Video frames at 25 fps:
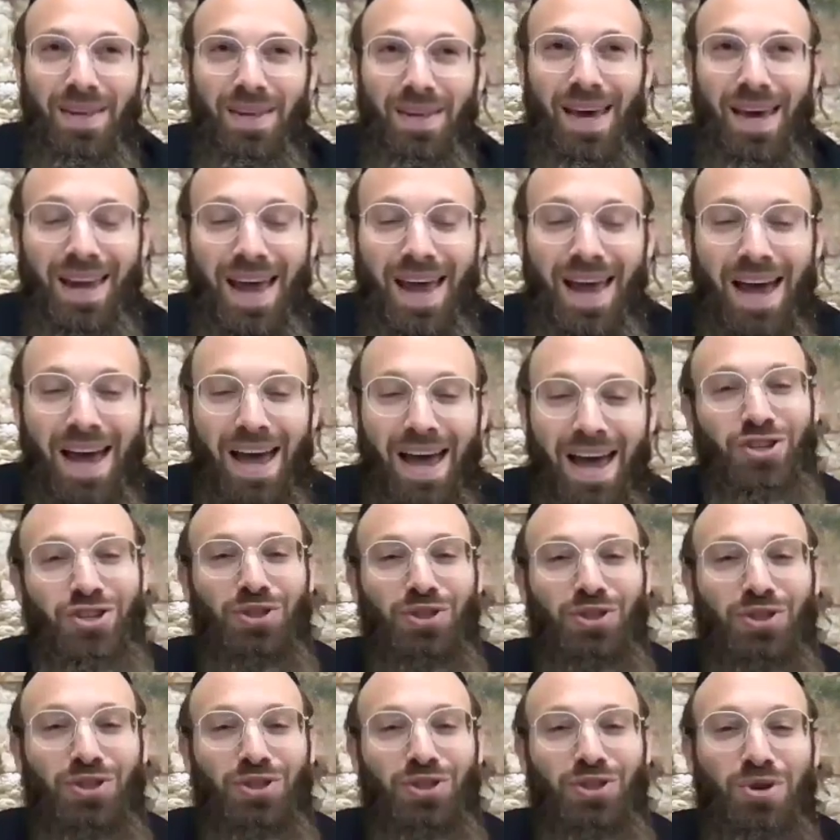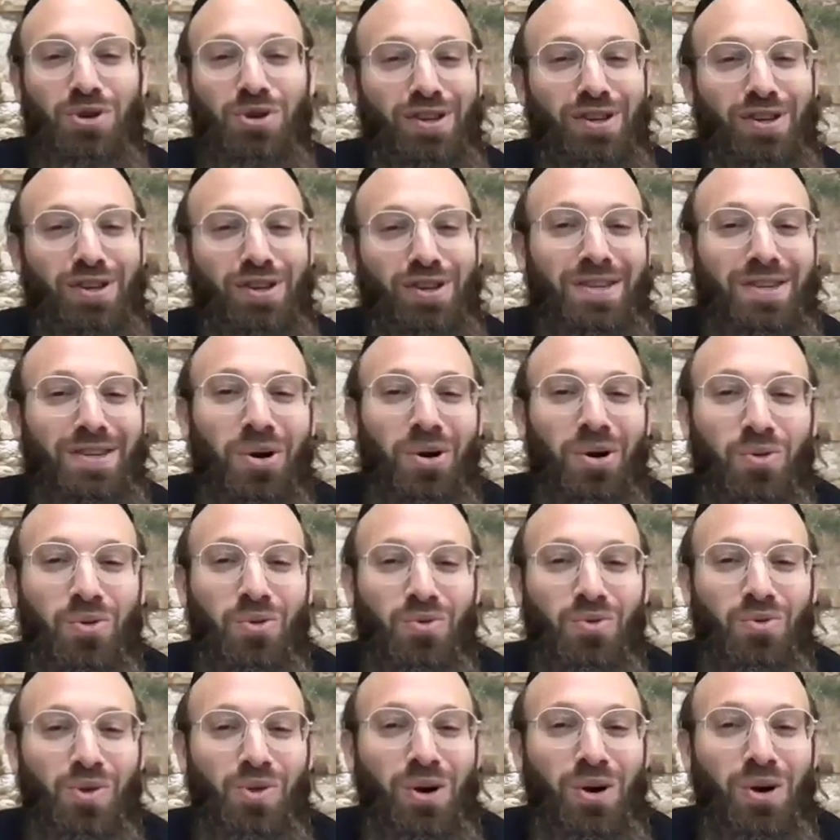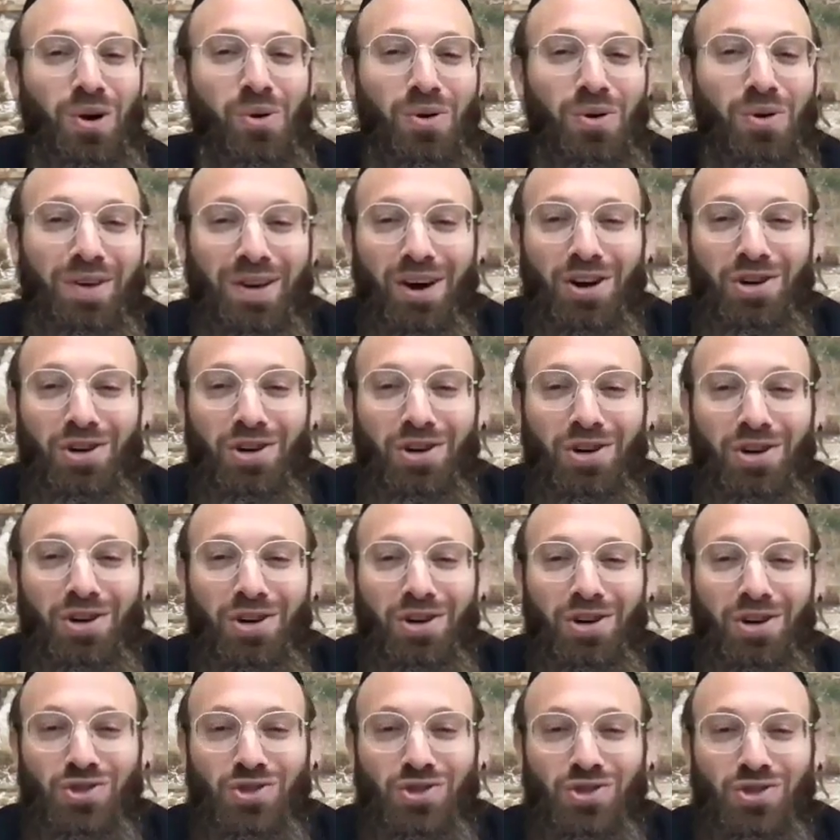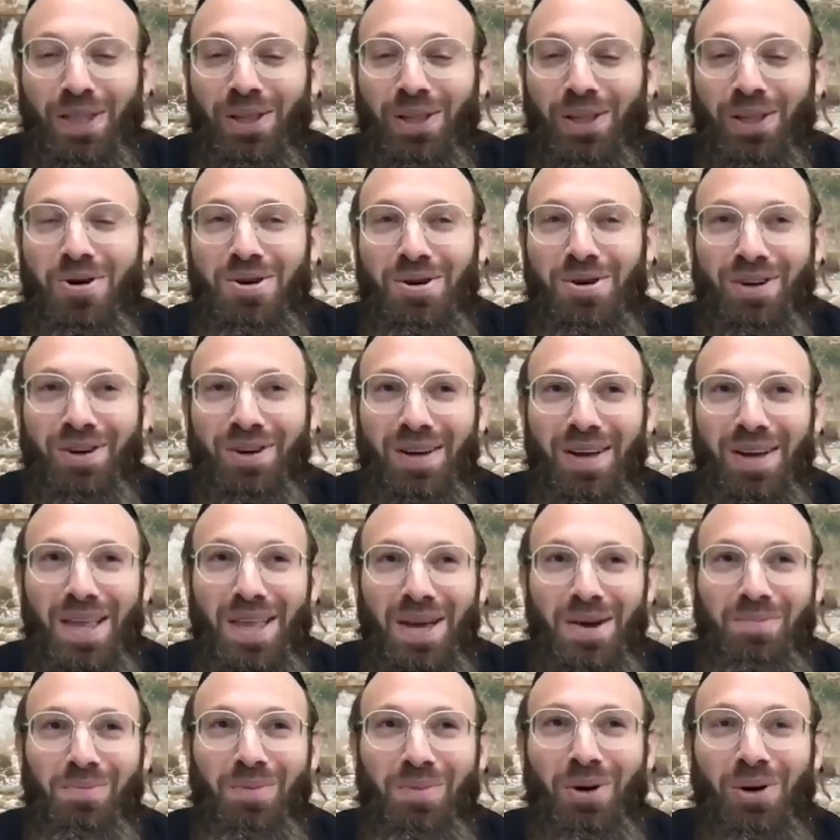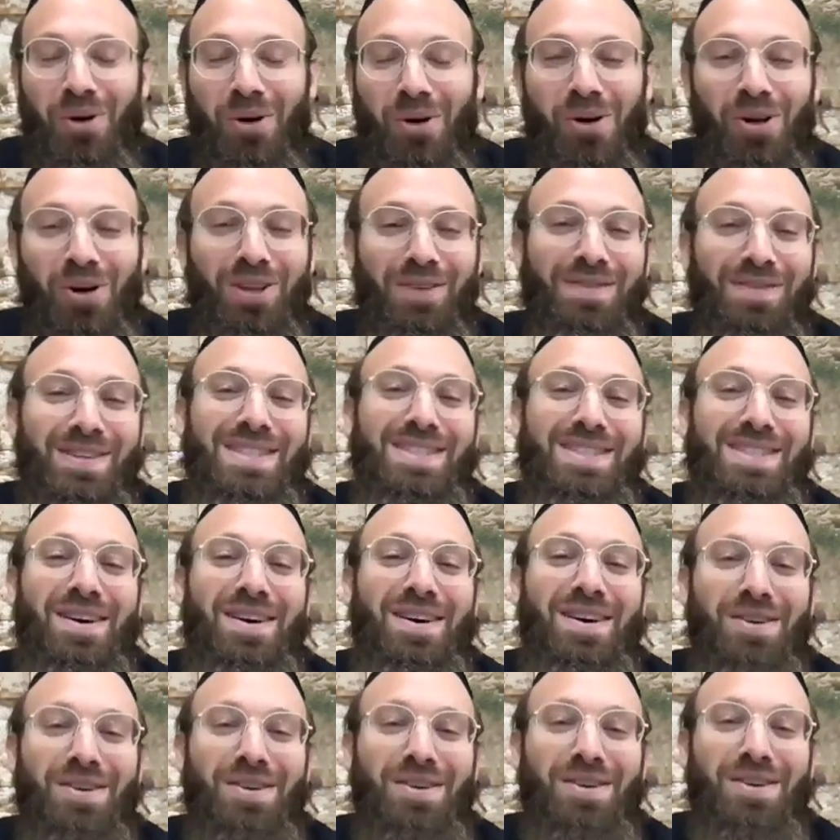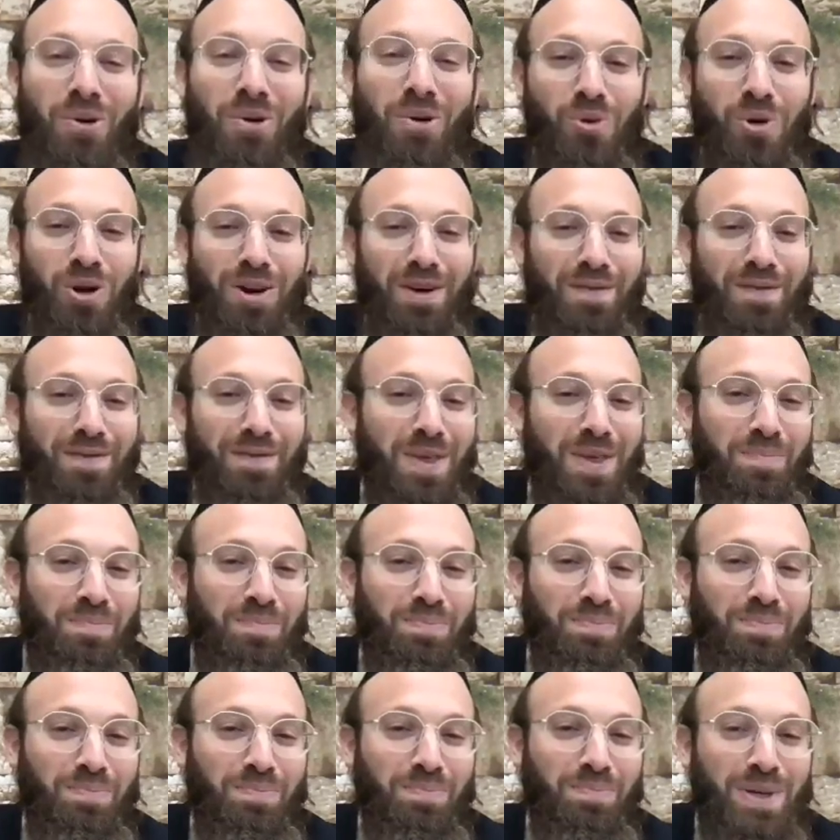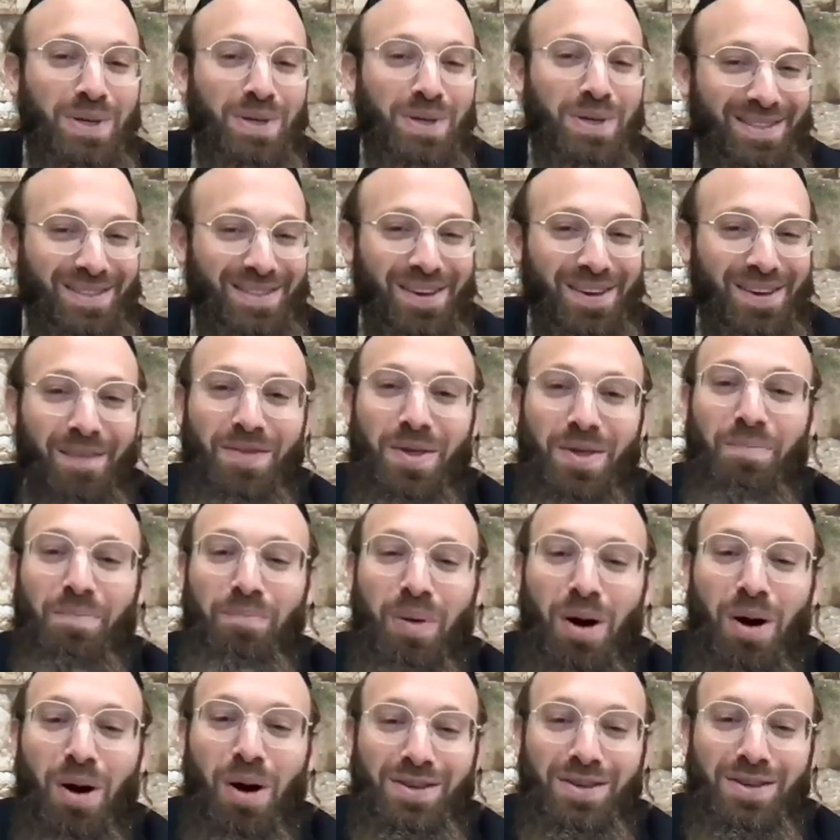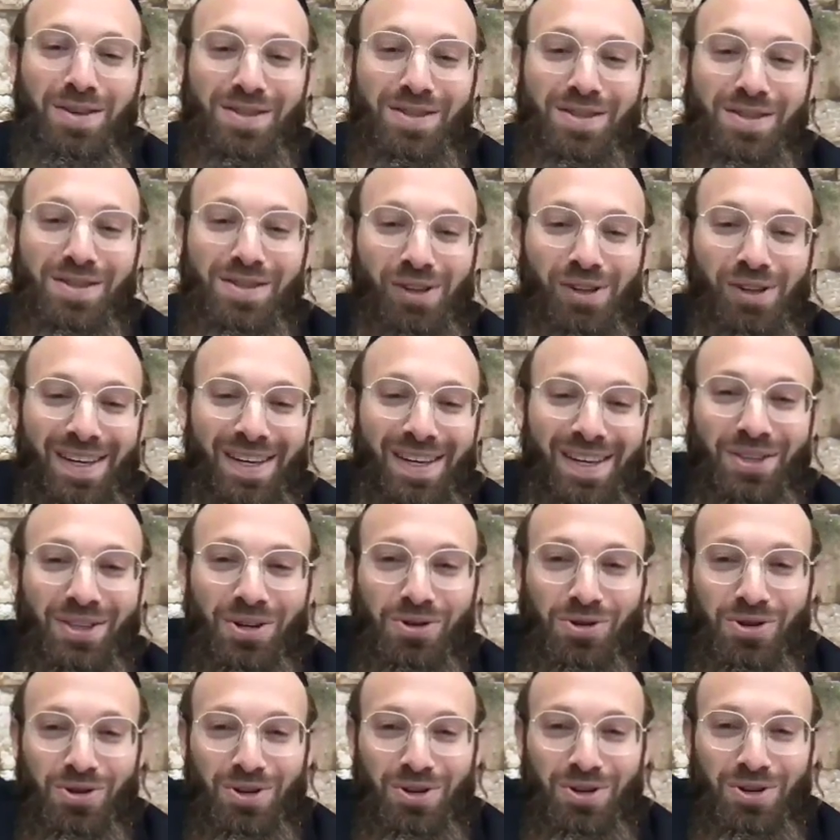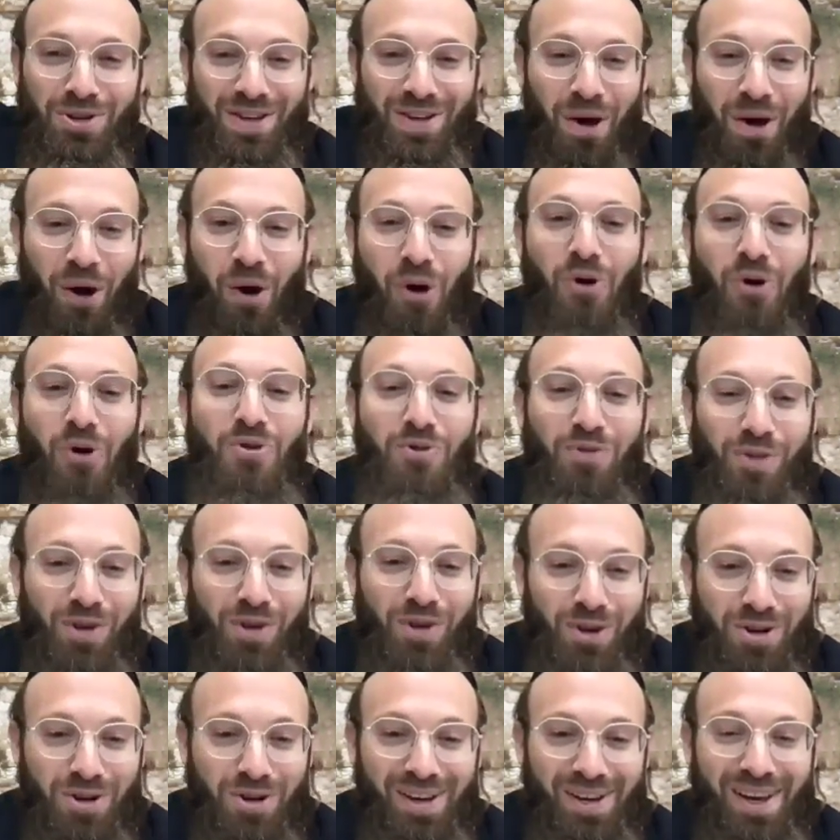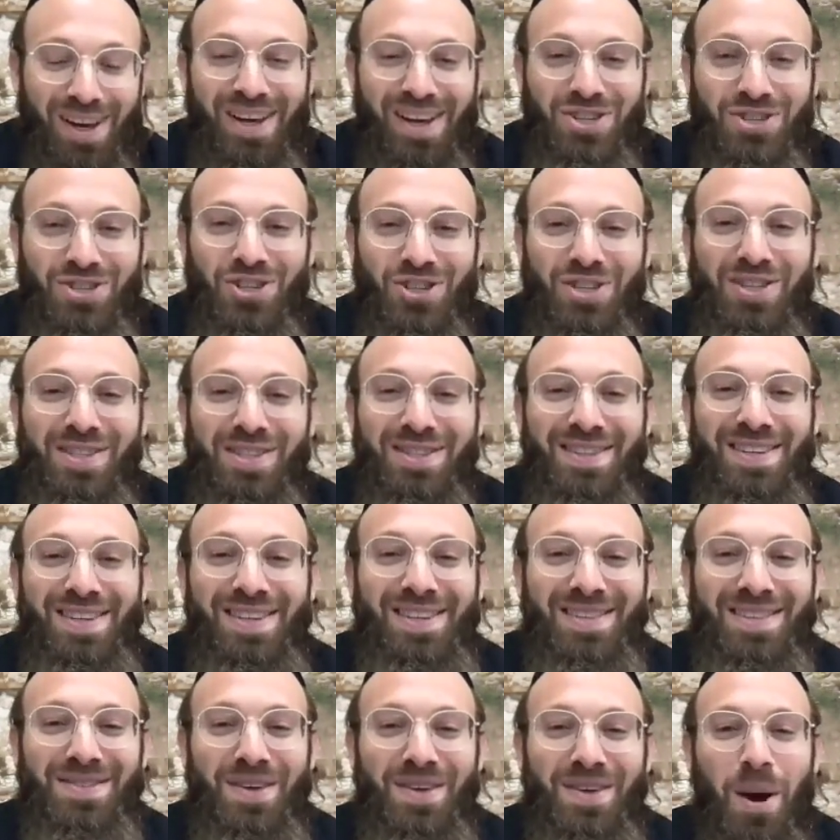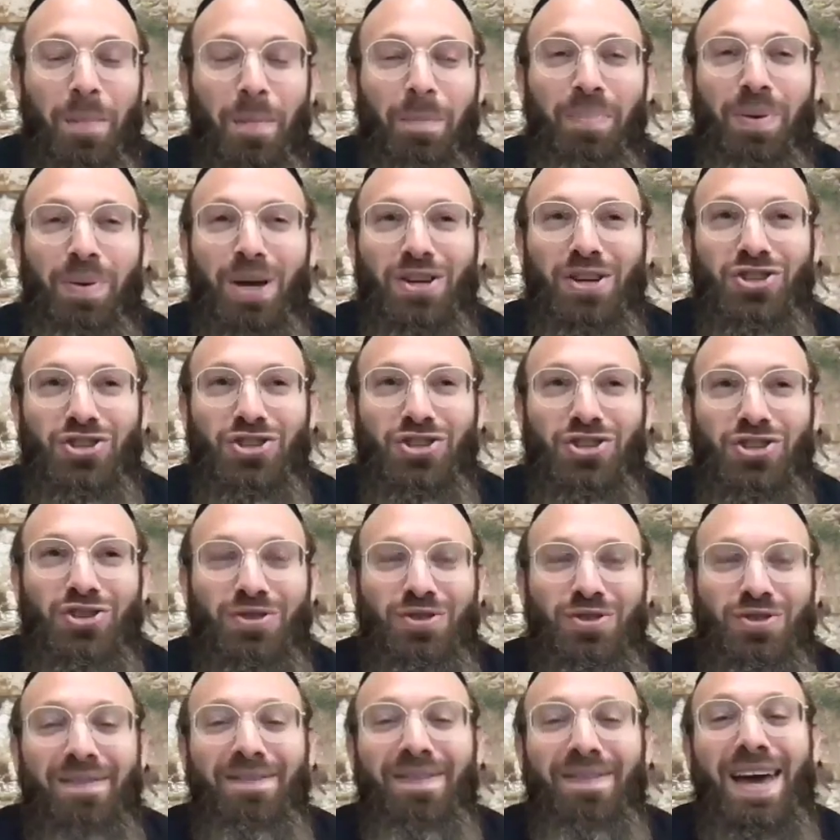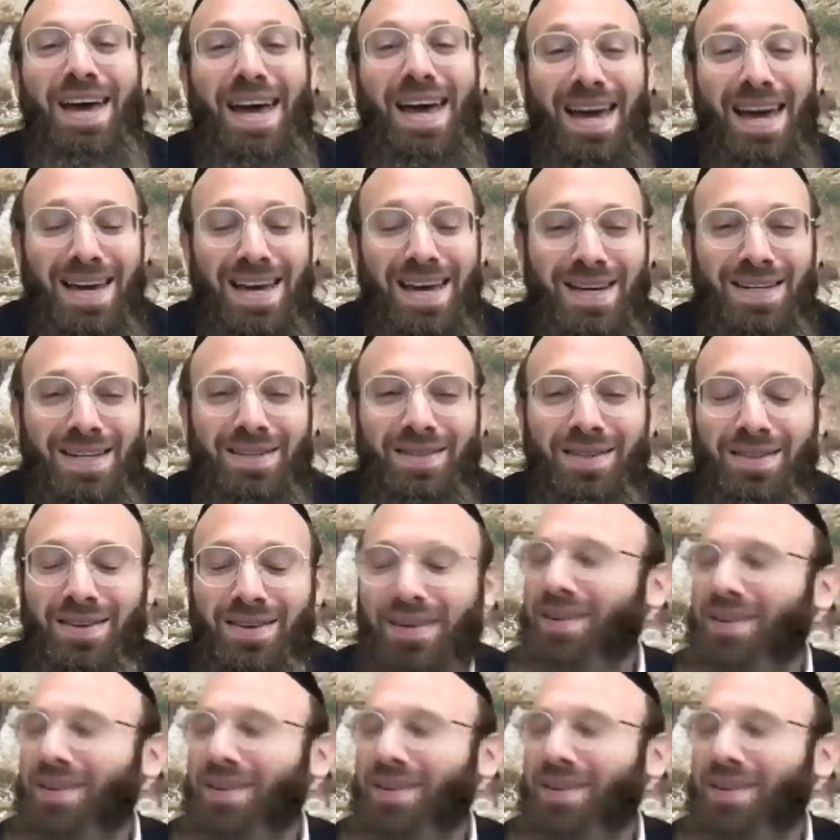And as she's doing it, she doesn't know where all the countries belong. But all of a sudden, one of the pieces of the puzzle turns over, and she sees a picture of a hand.